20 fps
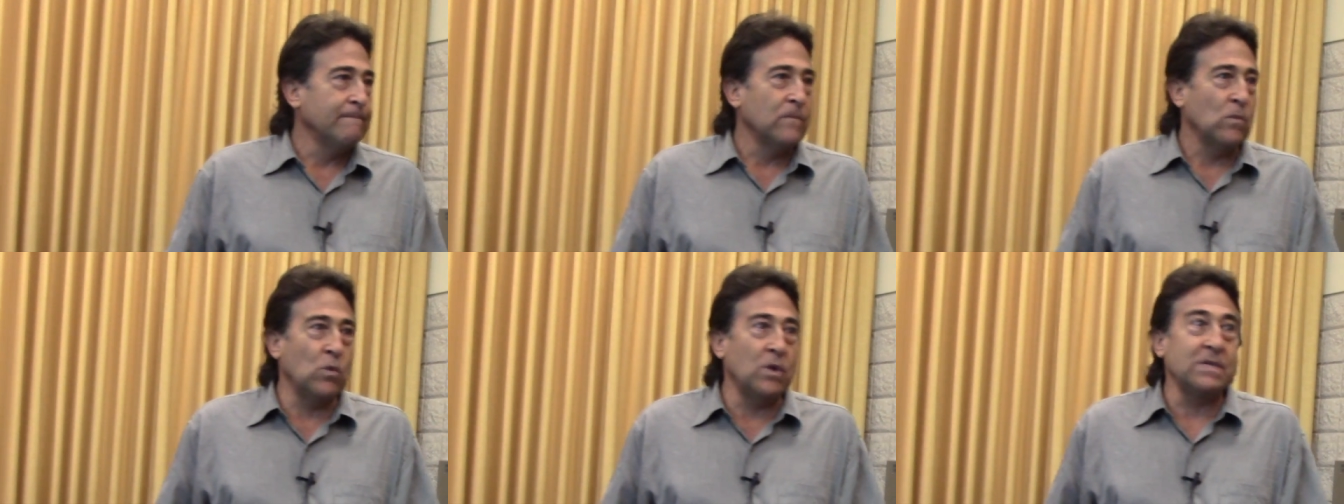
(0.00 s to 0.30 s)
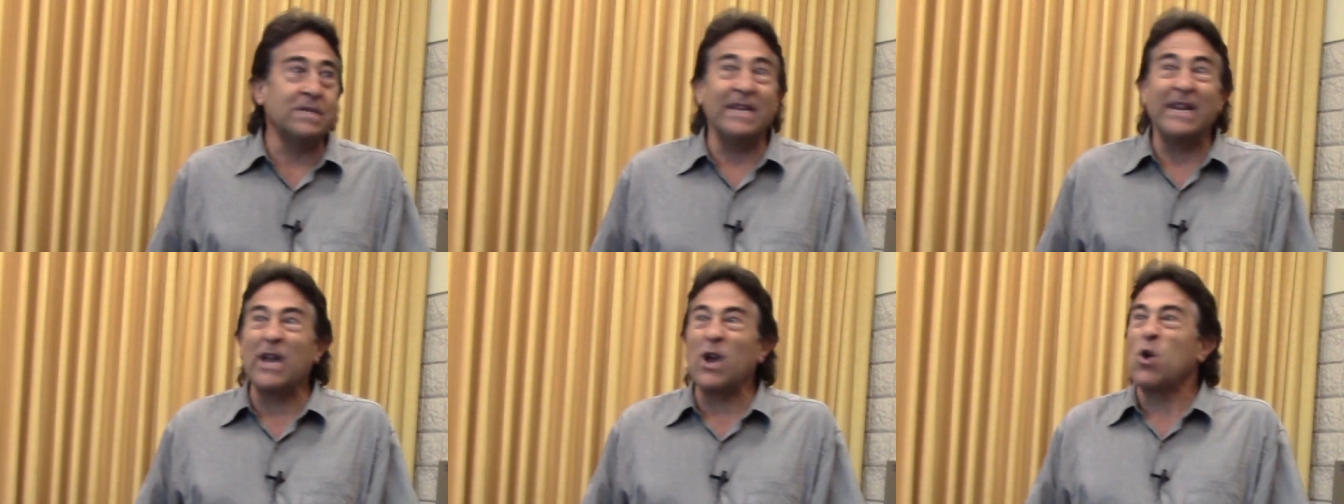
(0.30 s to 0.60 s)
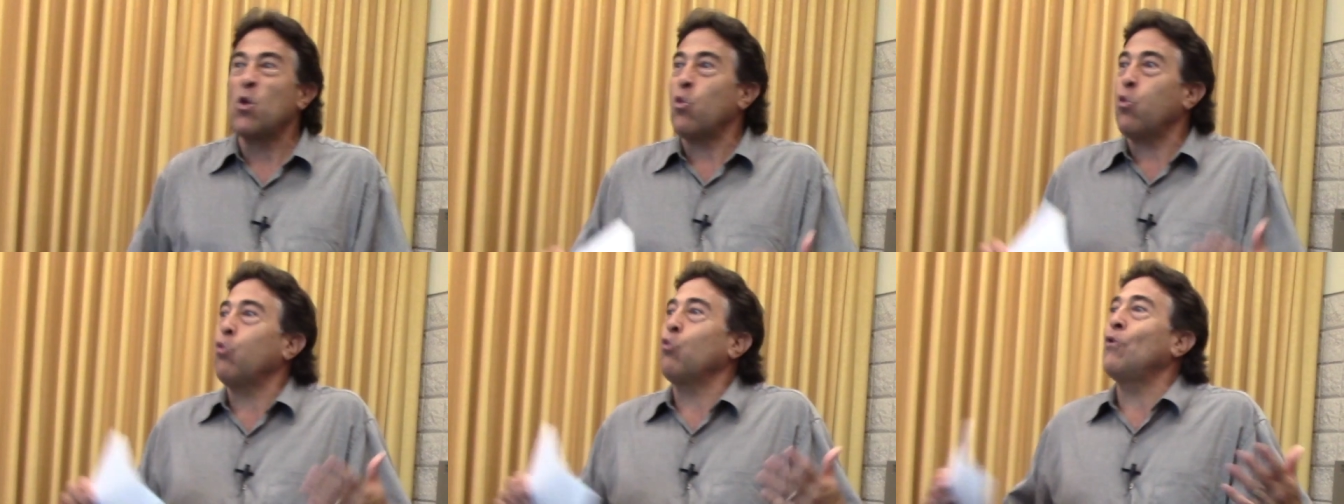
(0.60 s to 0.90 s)
was an
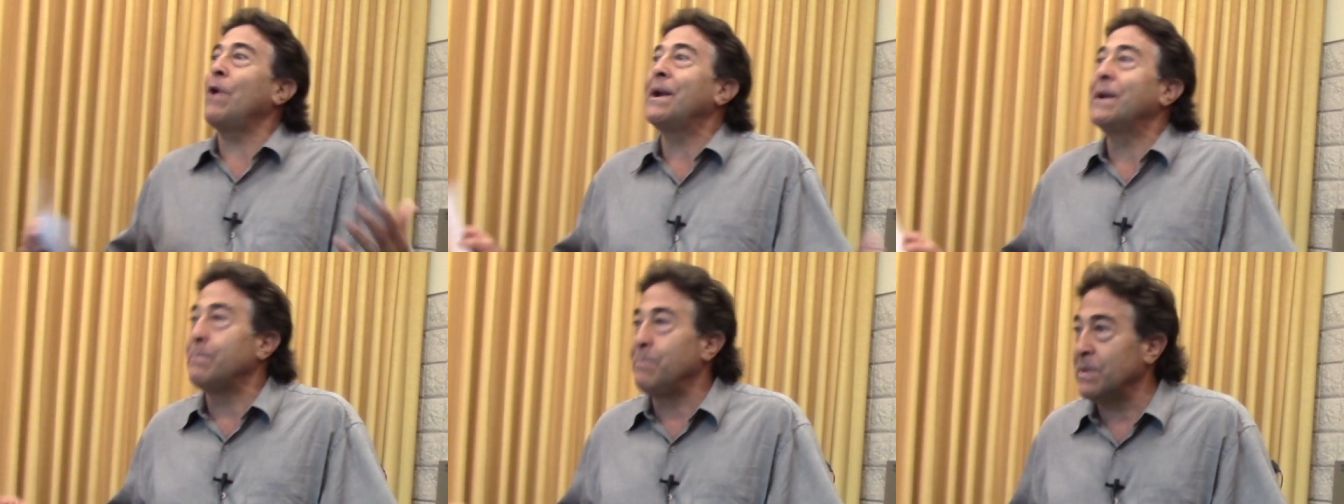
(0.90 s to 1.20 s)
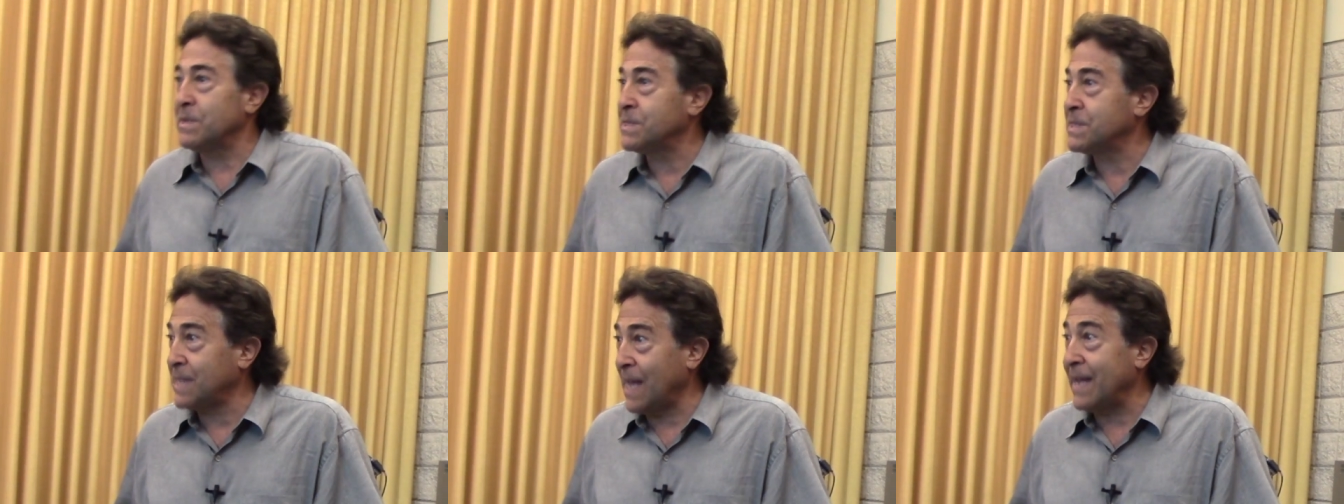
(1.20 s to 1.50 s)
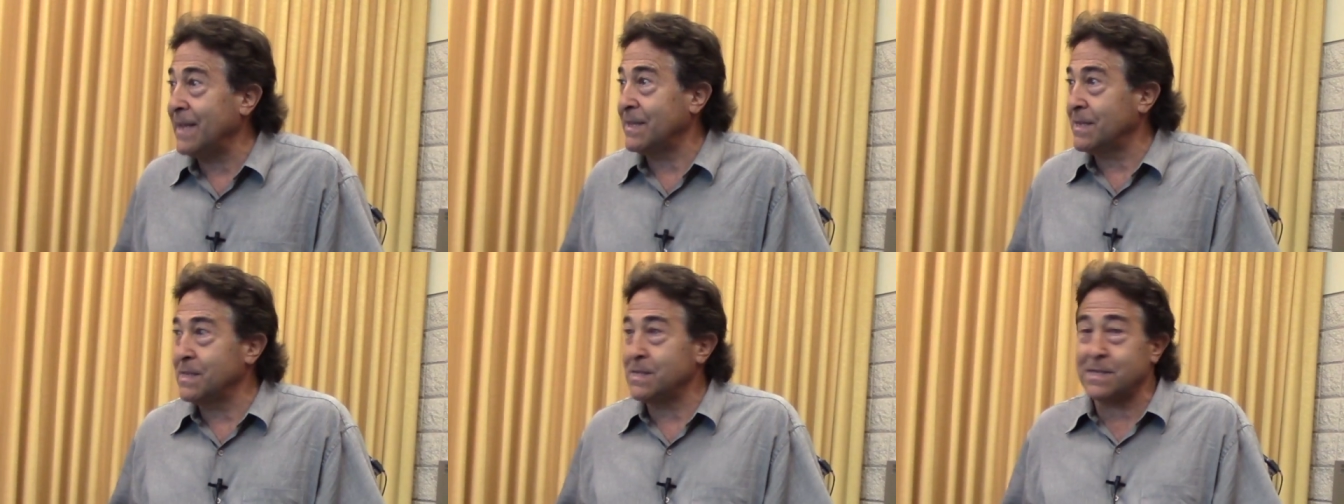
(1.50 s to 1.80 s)
incredible
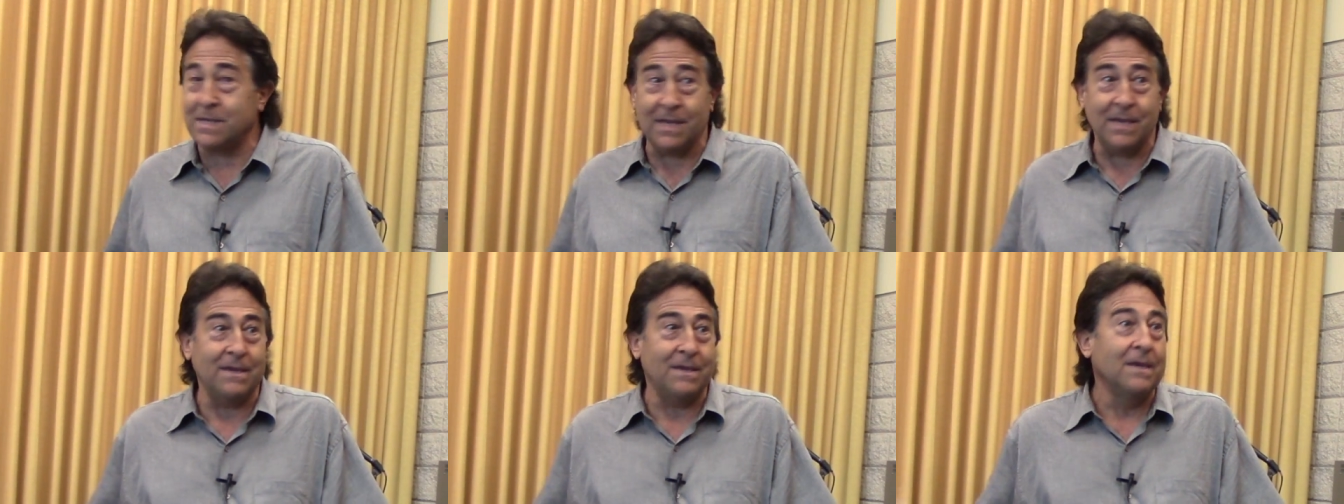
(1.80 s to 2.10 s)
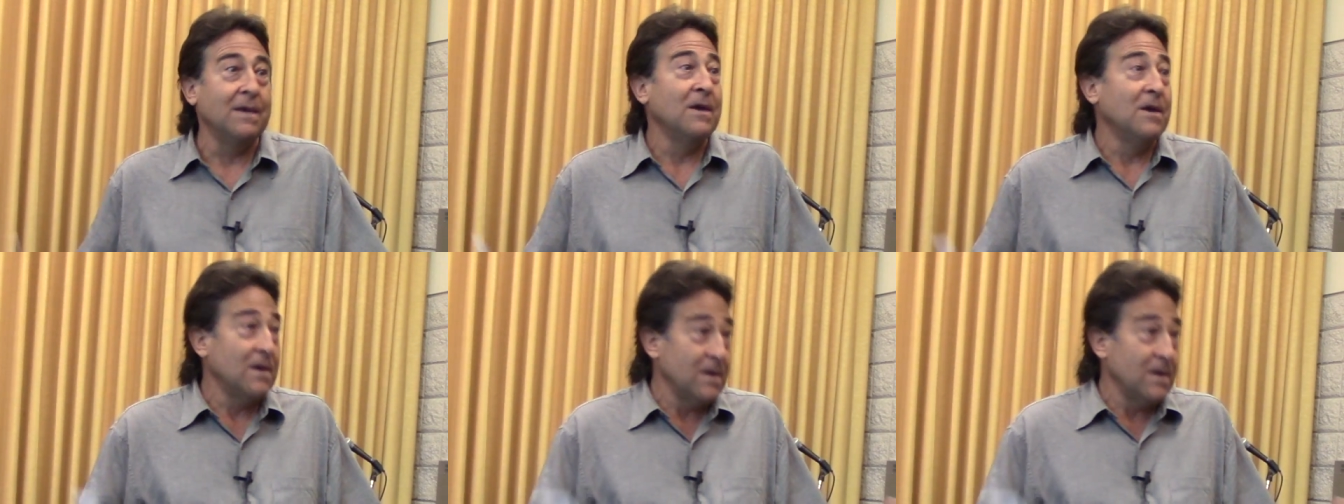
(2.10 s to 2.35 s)
sight to see